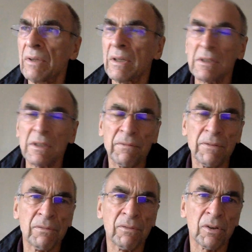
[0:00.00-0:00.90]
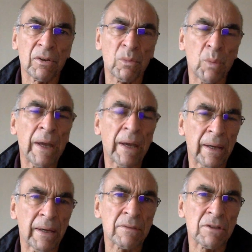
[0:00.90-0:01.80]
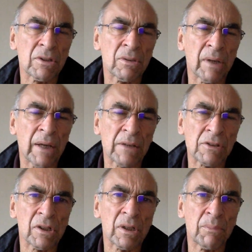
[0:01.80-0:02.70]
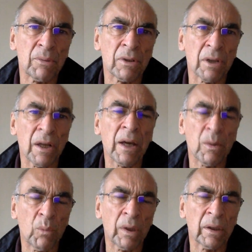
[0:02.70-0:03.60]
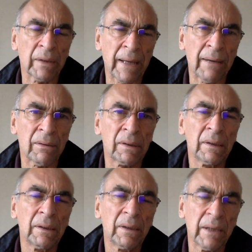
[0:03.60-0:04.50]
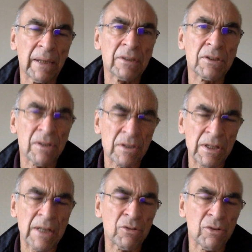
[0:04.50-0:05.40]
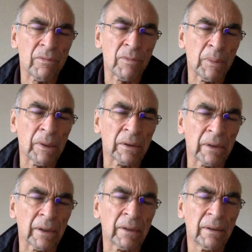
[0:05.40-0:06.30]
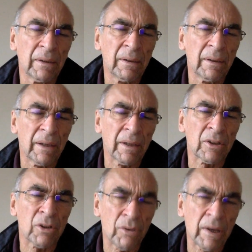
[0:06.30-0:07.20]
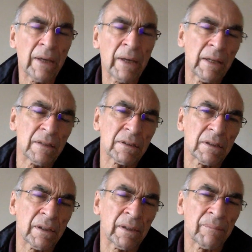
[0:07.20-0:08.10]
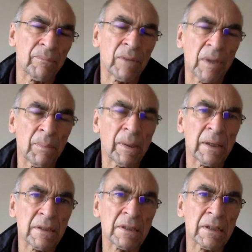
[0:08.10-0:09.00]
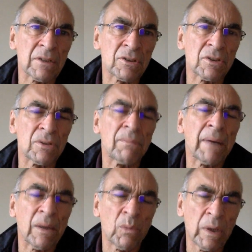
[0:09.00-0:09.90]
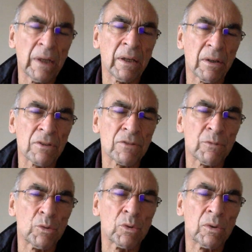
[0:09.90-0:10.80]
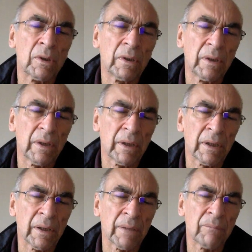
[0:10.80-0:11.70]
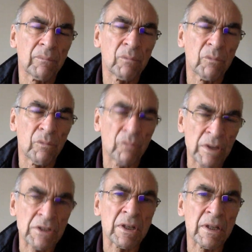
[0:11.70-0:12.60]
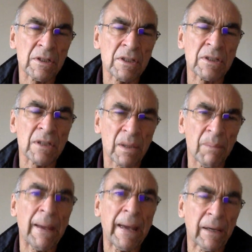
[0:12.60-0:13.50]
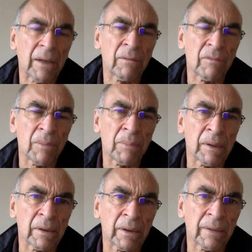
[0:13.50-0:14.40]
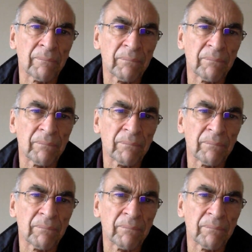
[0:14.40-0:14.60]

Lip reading: this if you've got a warehouse. You can actually put a light well down into the center of the building and create the ability to make windows for residences at the back of the building.